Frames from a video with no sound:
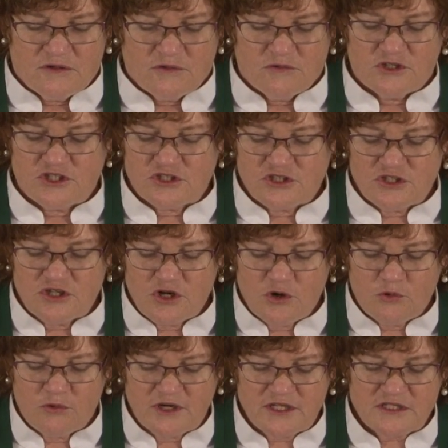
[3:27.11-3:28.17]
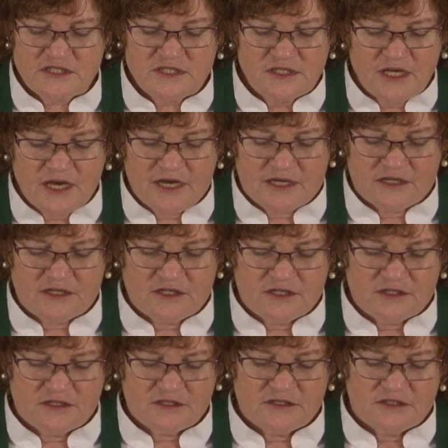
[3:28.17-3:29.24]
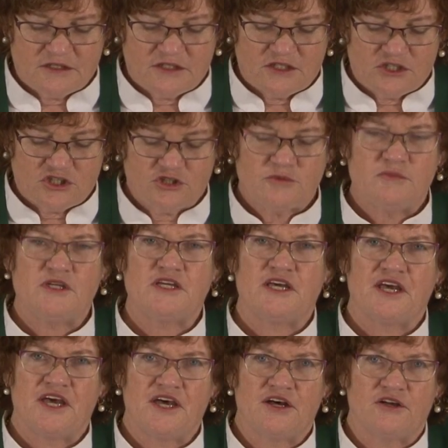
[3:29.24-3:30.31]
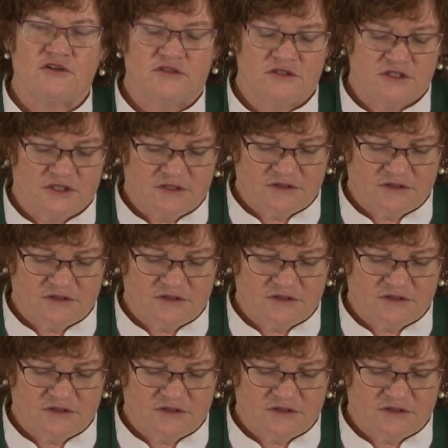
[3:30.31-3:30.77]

we should know what it's like to be held.